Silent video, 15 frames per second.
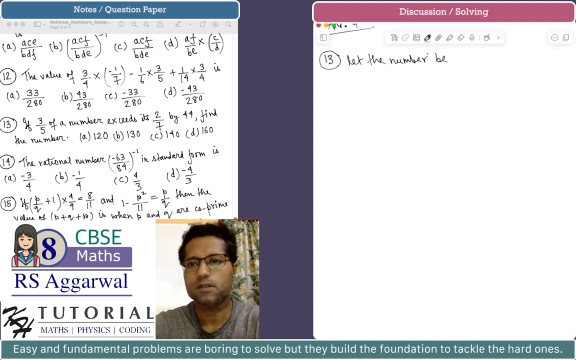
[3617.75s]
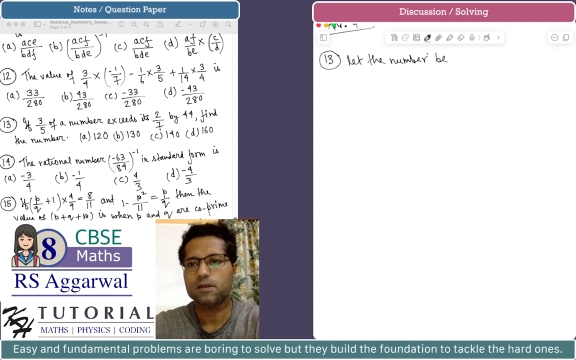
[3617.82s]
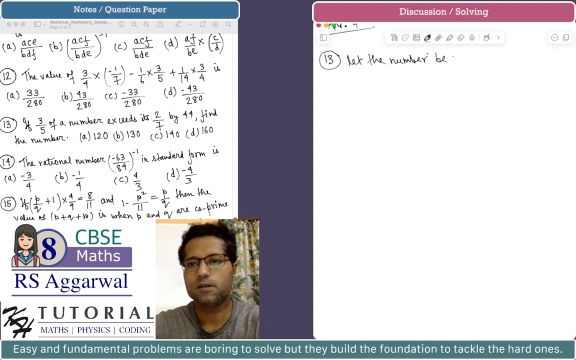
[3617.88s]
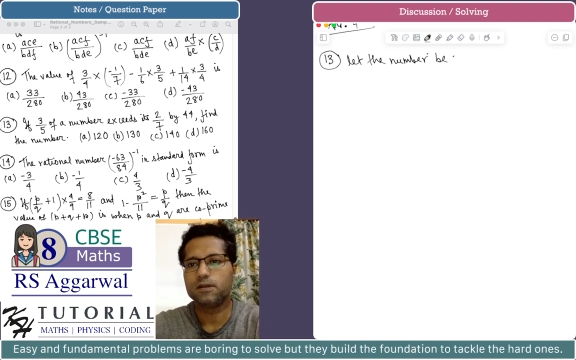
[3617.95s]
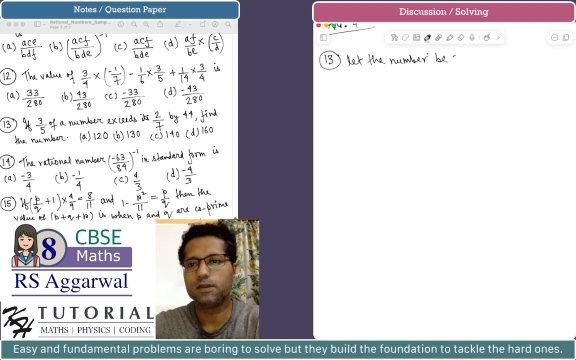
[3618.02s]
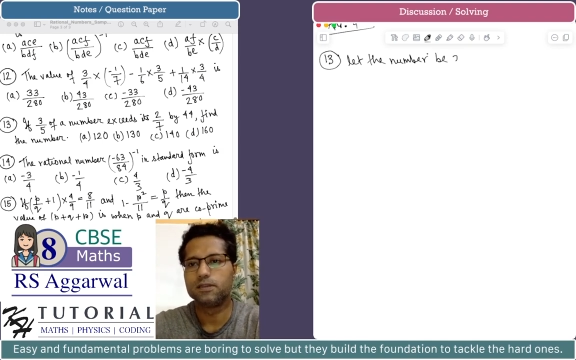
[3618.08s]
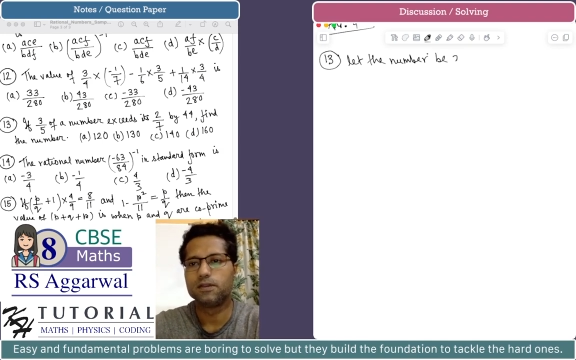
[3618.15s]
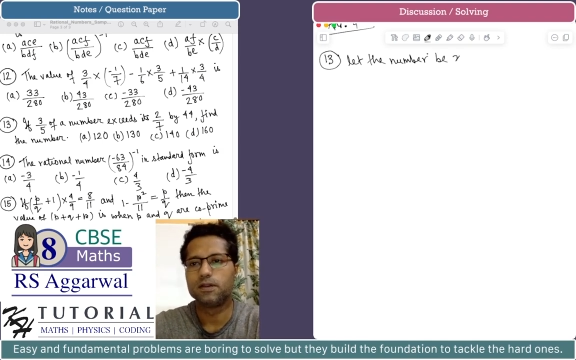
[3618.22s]

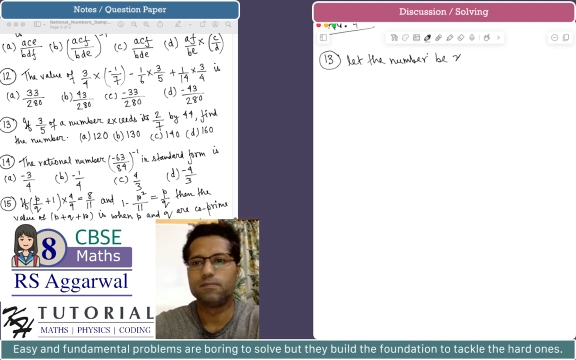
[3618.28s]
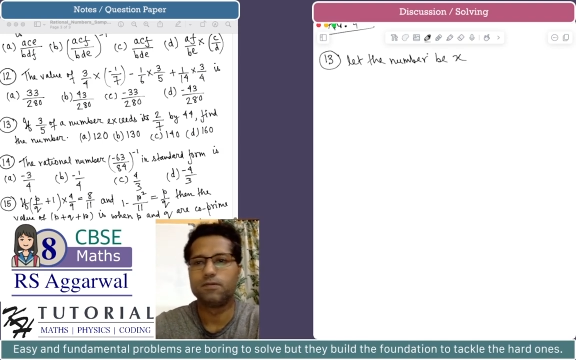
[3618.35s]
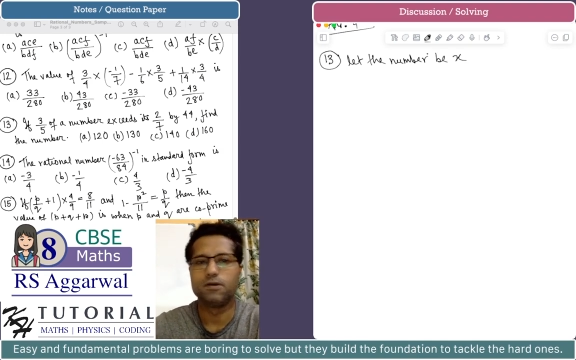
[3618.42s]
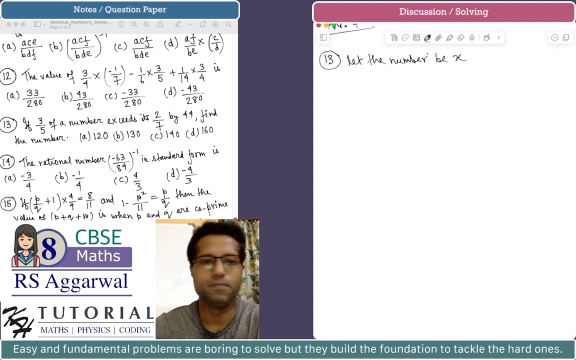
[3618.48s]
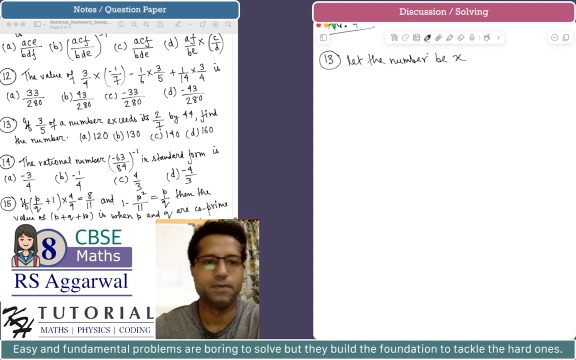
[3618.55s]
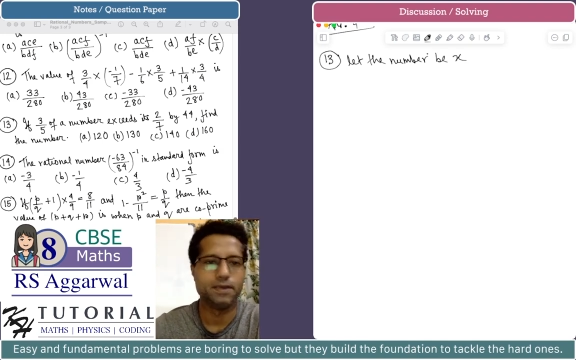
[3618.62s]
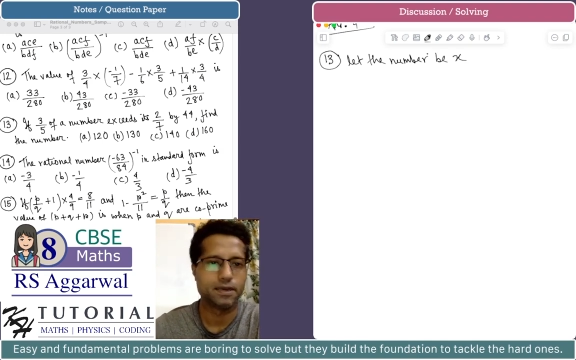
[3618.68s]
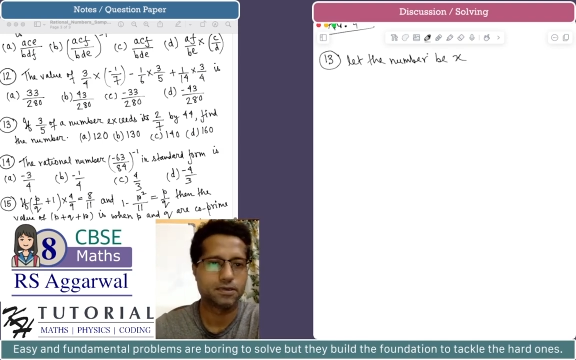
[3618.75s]
Let the number
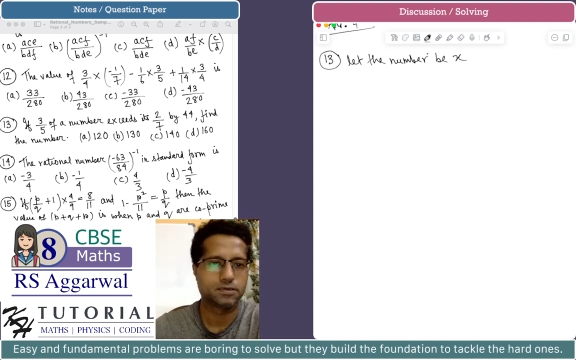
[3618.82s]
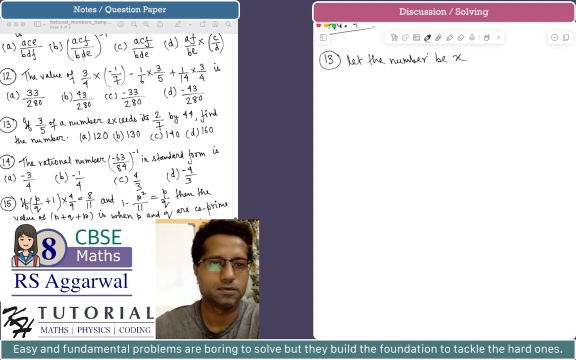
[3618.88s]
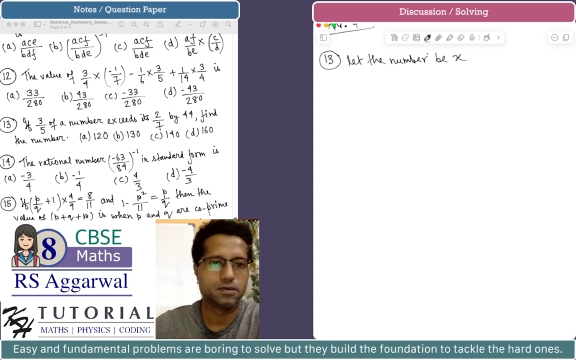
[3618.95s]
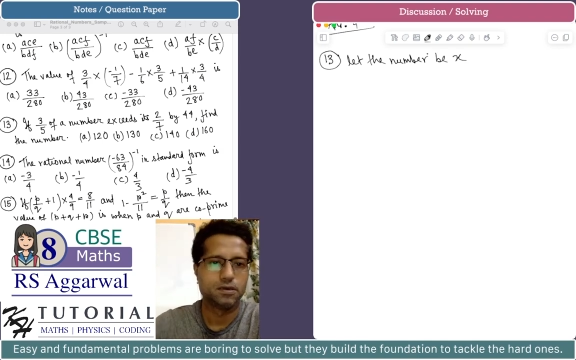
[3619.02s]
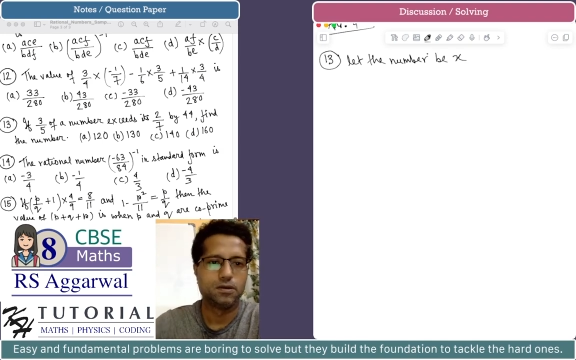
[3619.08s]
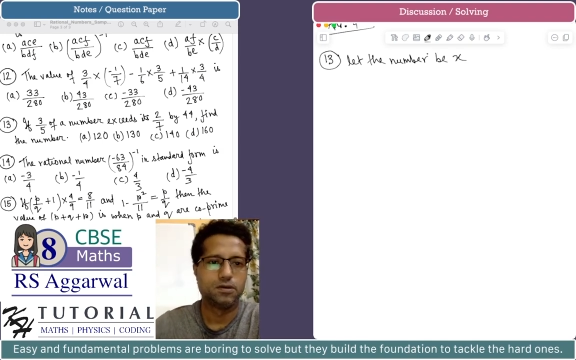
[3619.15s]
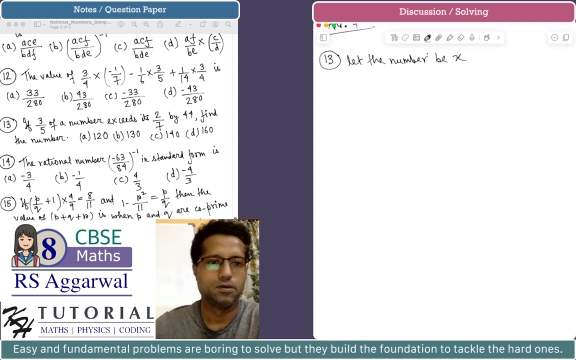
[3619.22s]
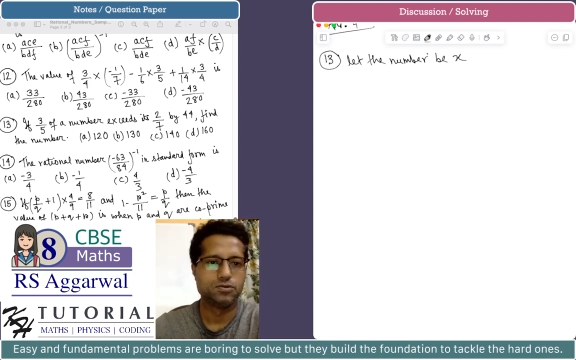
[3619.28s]
be x.
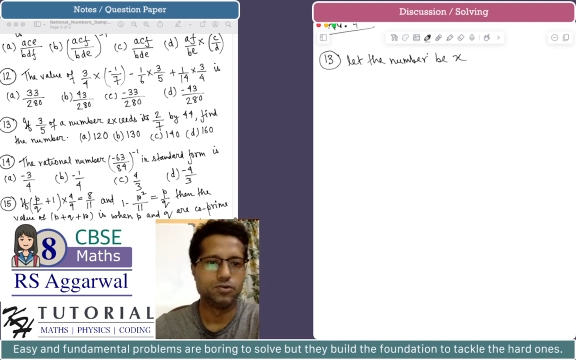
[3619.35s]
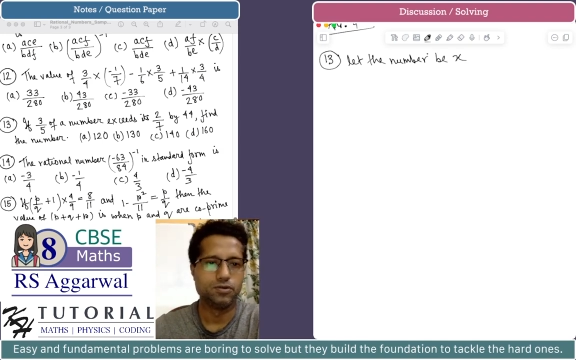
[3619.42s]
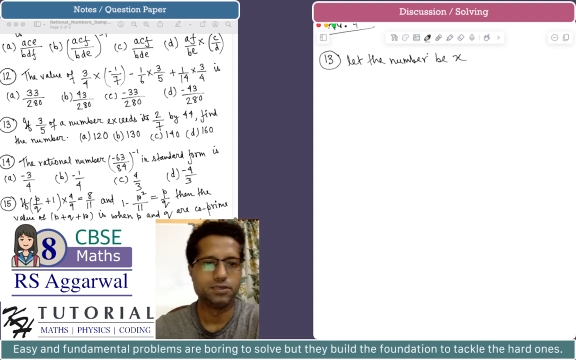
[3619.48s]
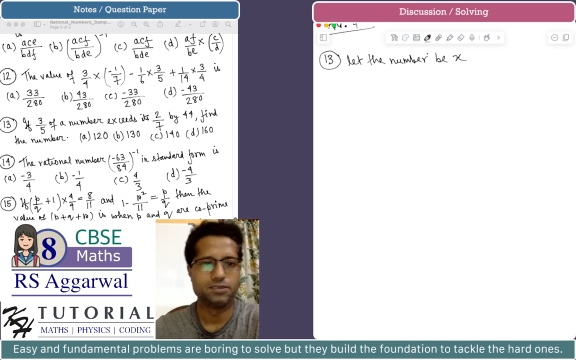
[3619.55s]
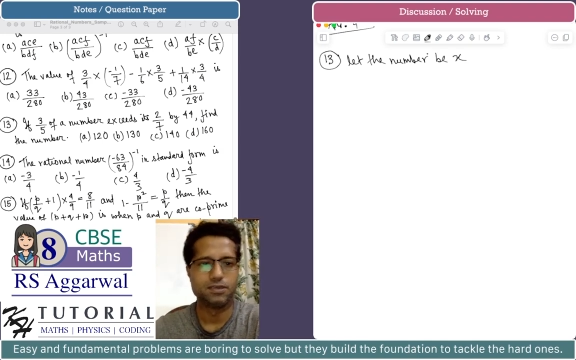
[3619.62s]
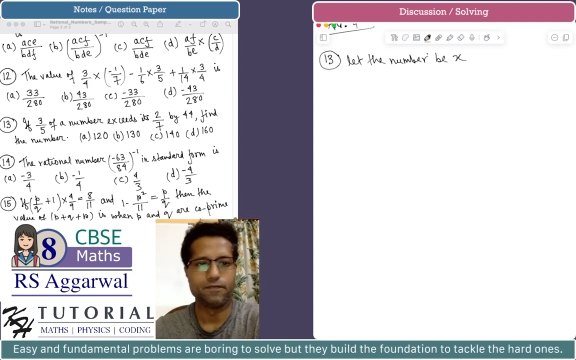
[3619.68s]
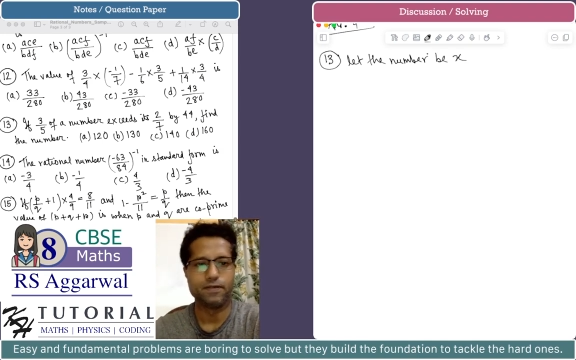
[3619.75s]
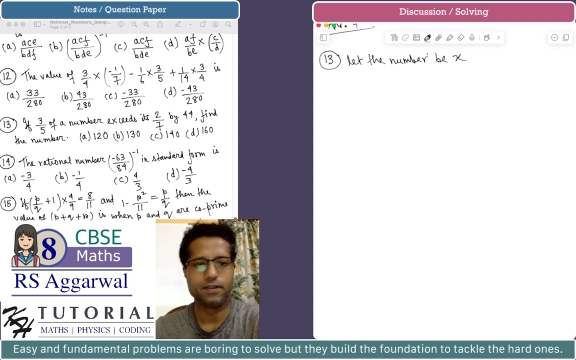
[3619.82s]
So it
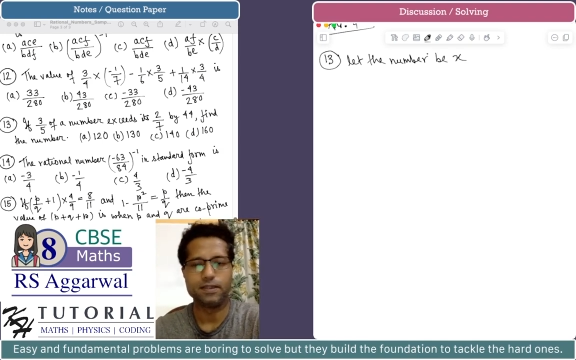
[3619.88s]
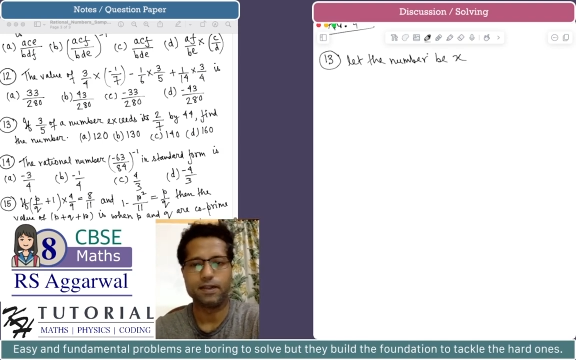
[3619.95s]
is given